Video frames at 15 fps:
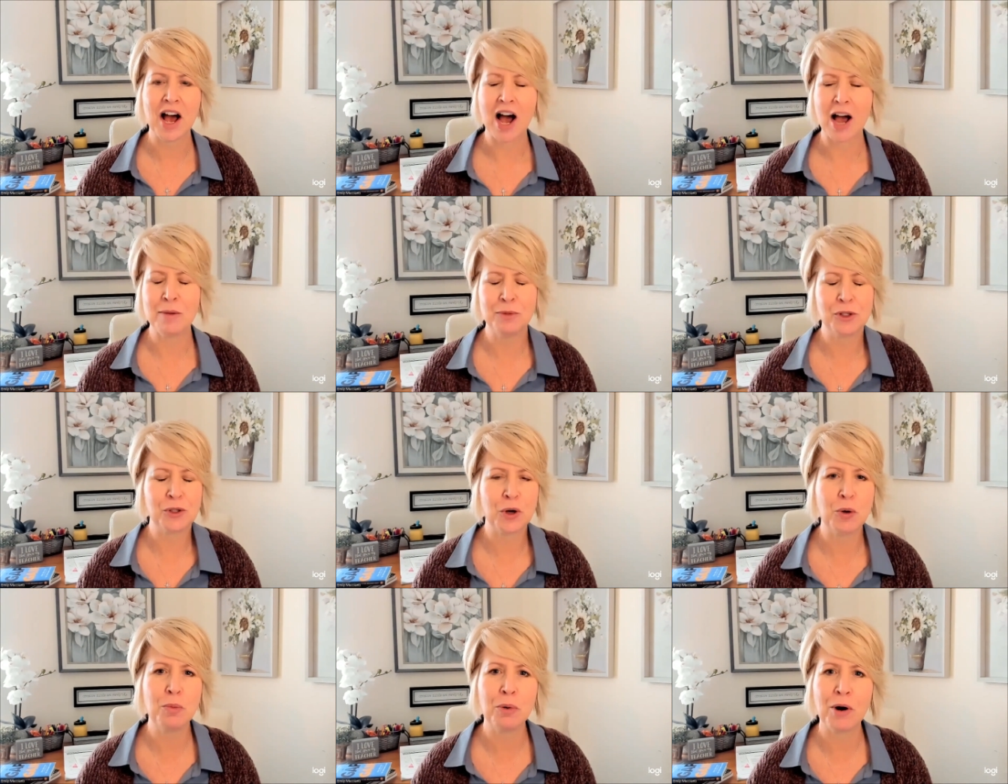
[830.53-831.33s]
I'm
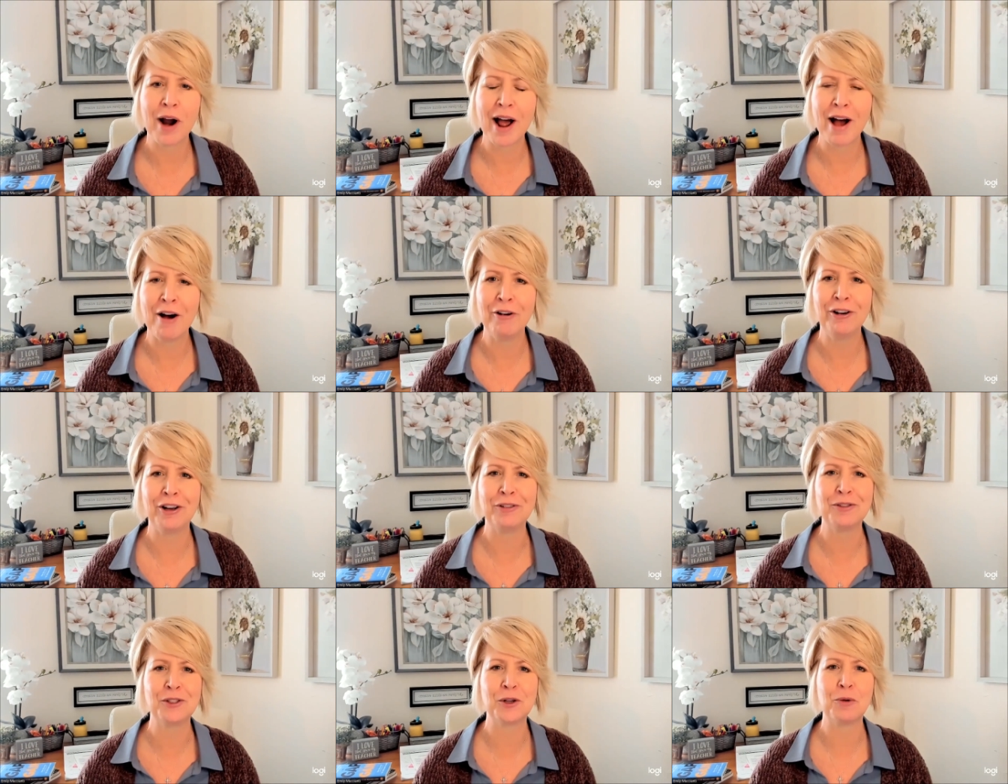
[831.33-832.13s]
so proud
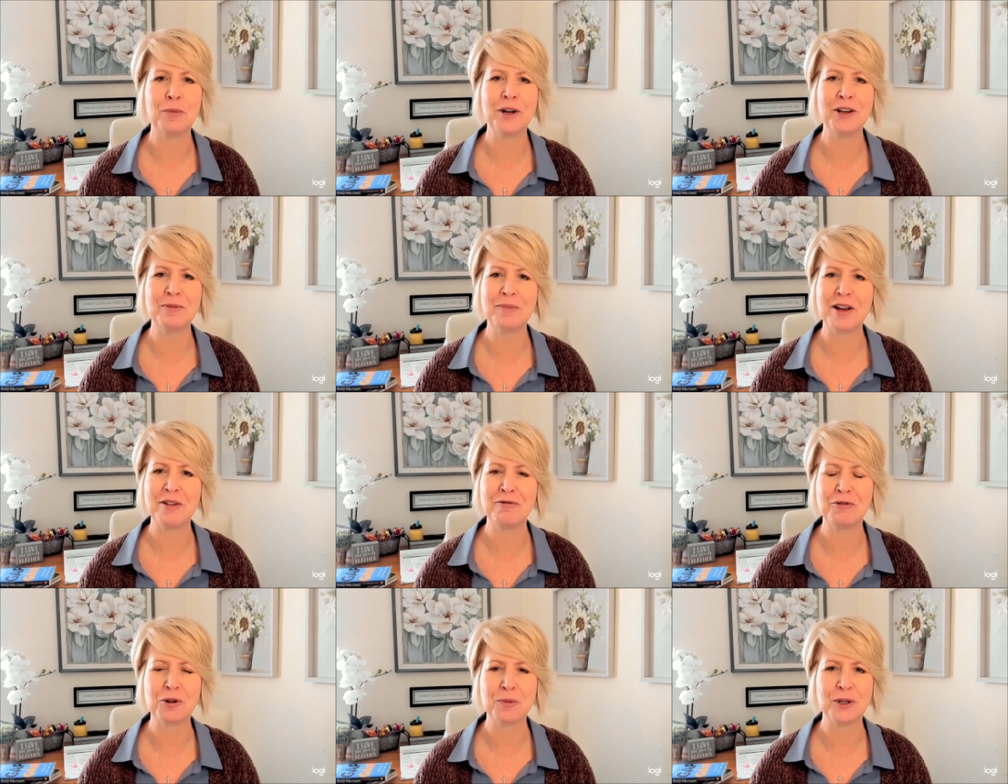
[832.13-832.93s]
of so many of my
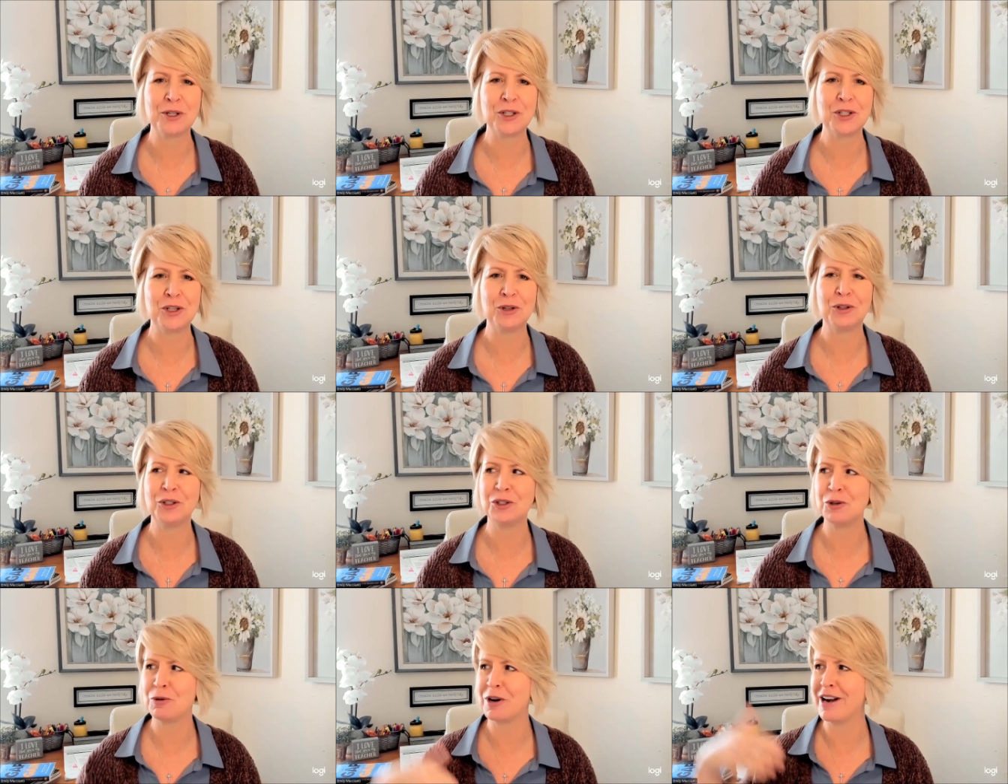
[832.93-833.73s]
former
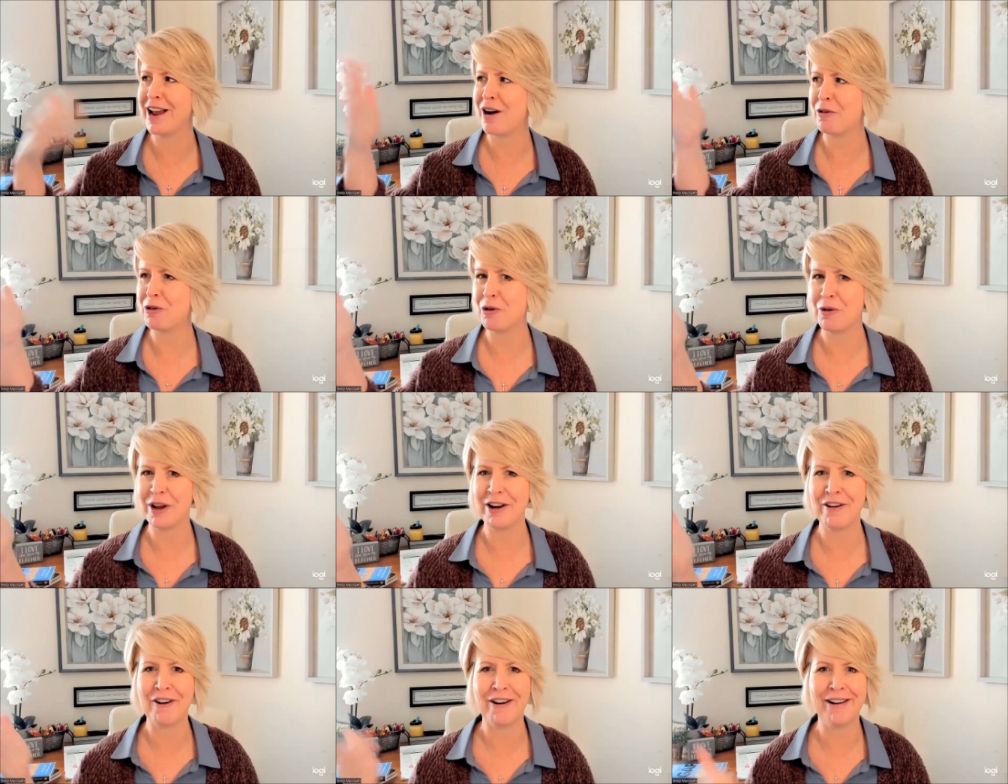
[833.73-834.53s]
students who are now
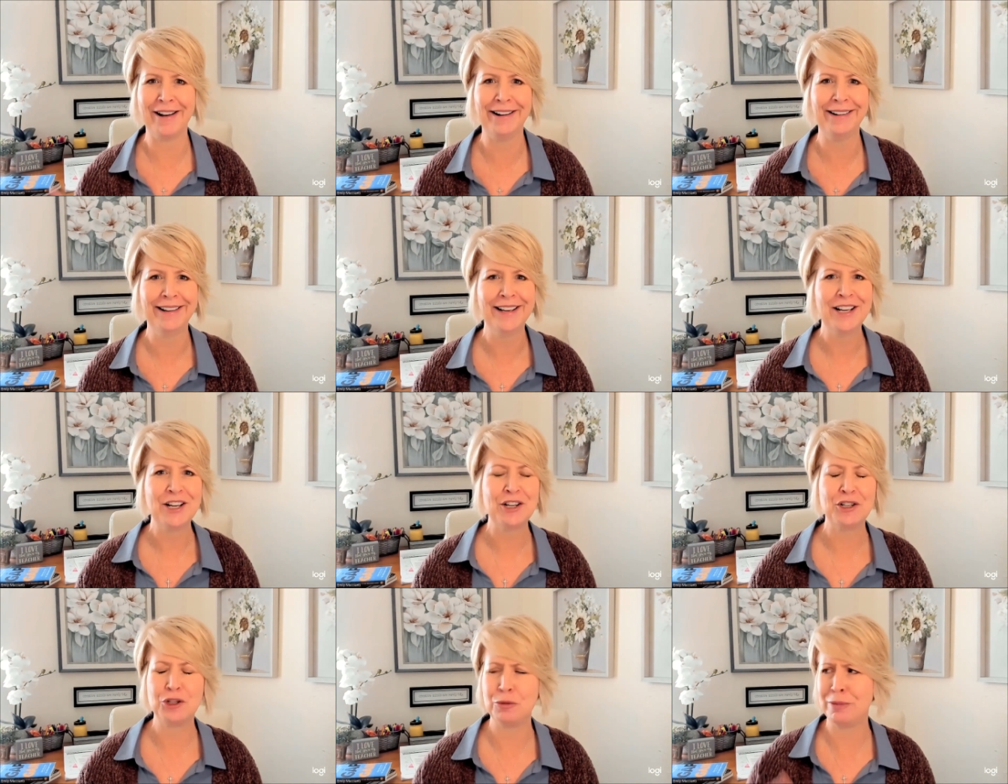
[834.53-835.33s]
going on
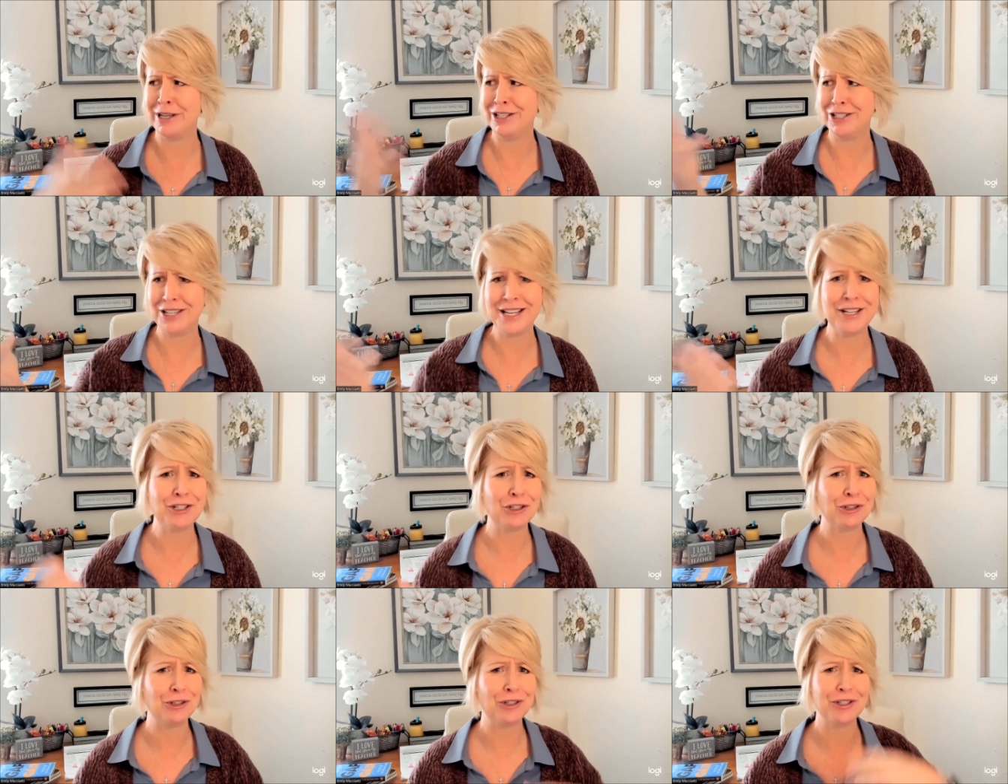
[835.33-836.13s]
to be
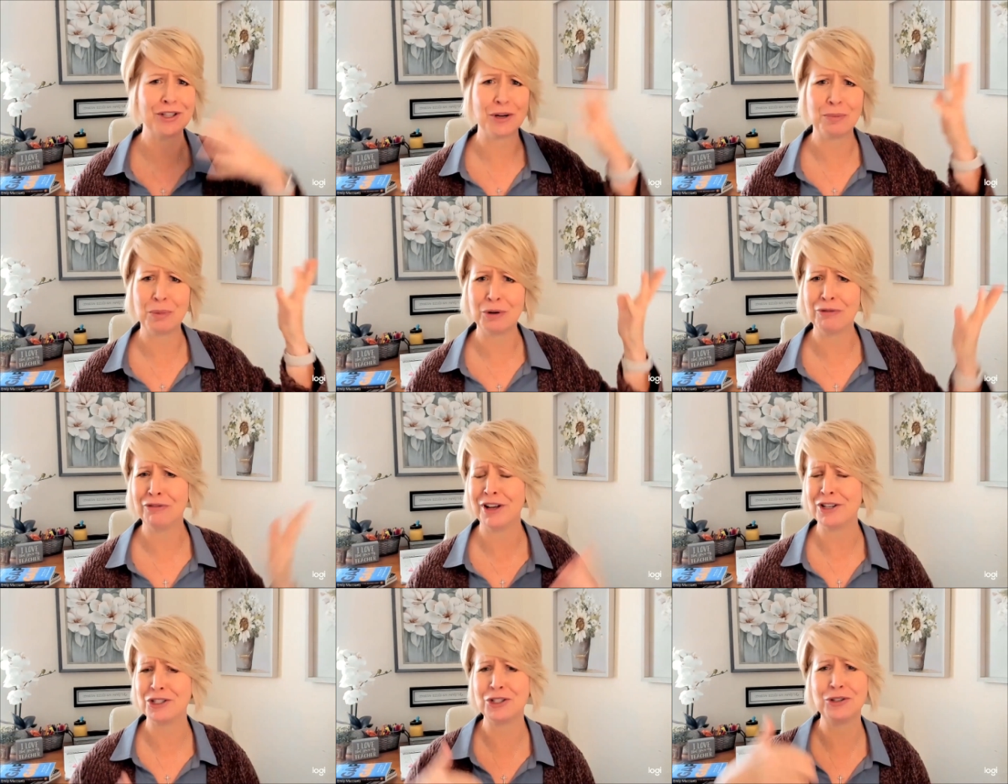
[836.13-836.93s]
teachers, they're
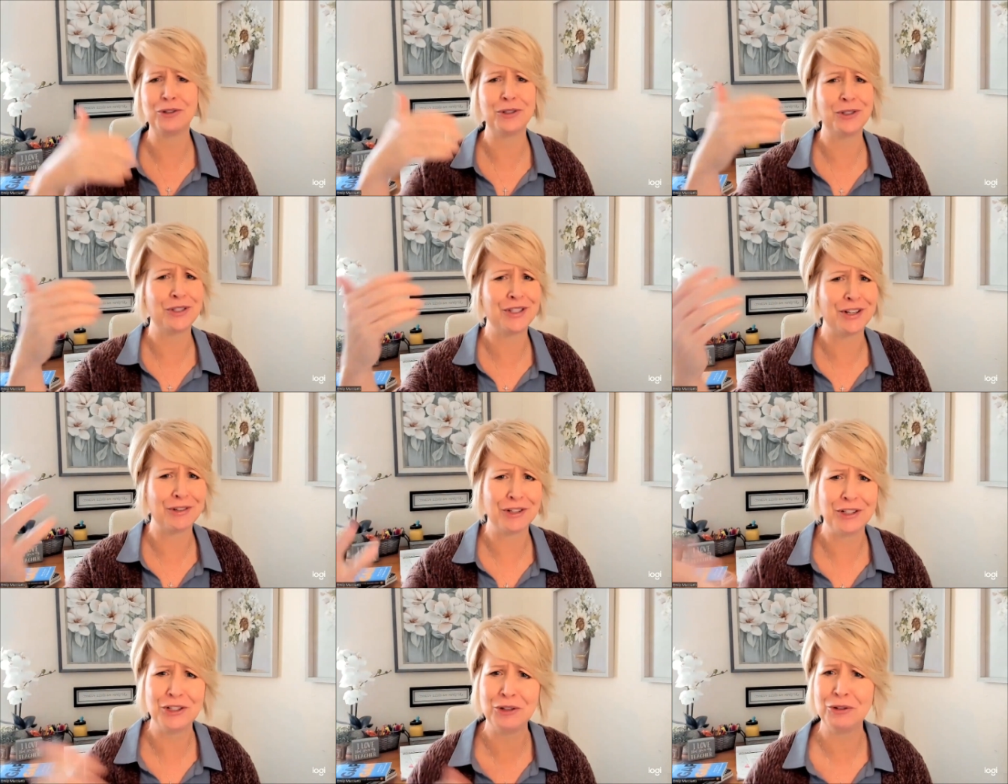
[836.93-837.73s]
professionals, they're
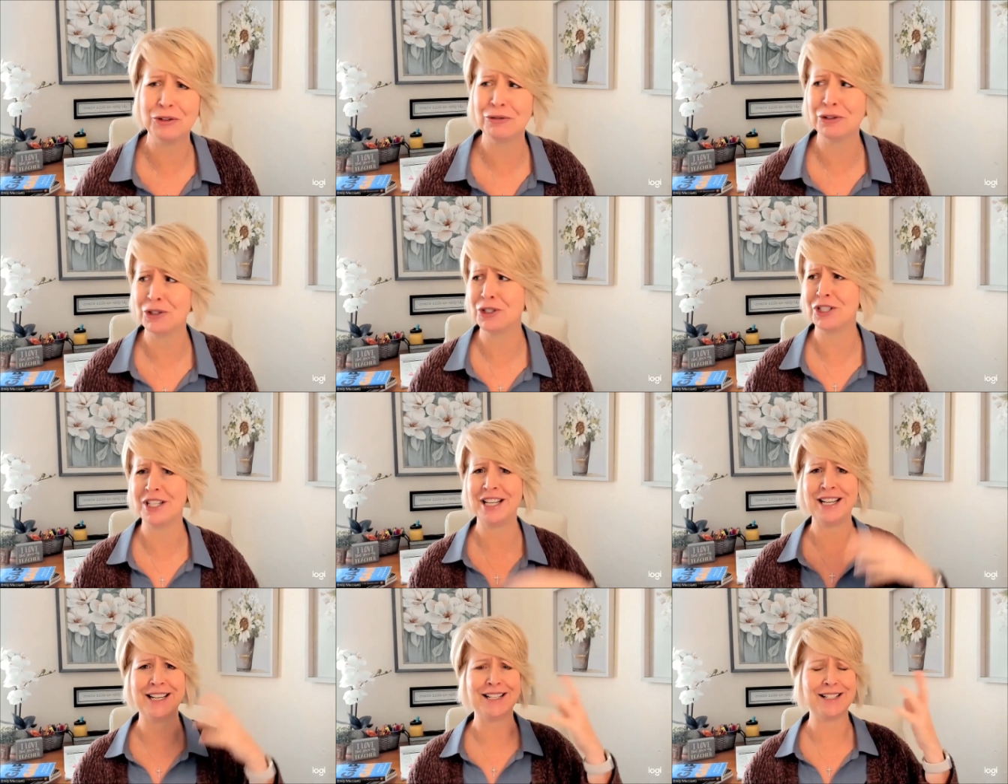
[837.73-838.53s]
in
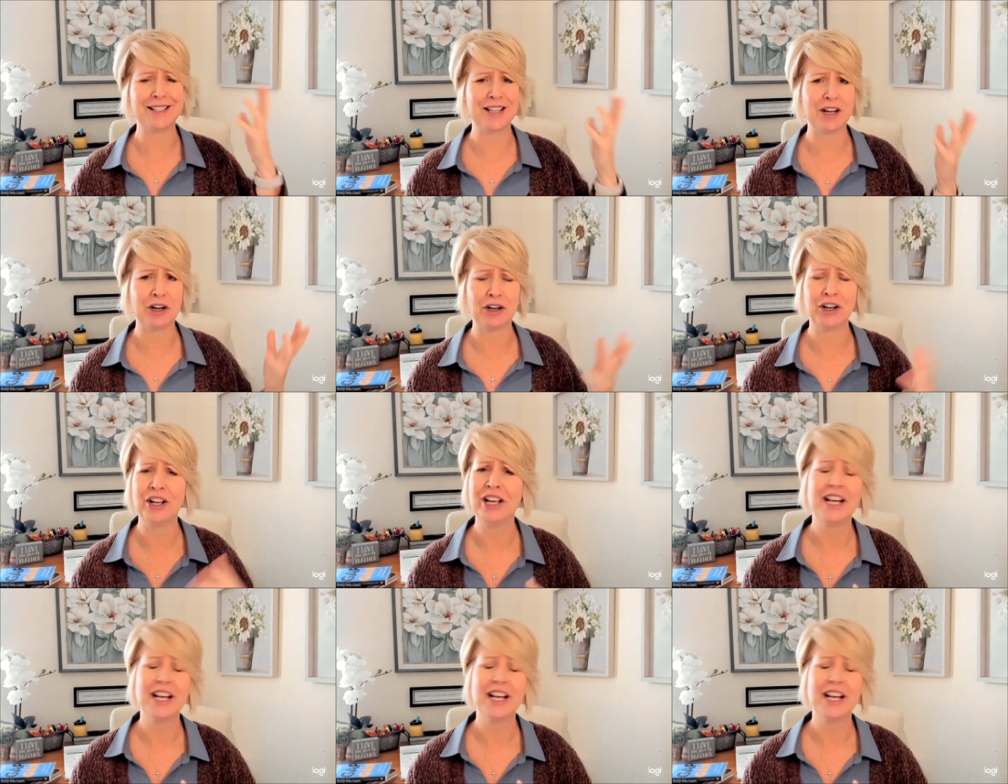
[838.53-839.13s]
universities, they're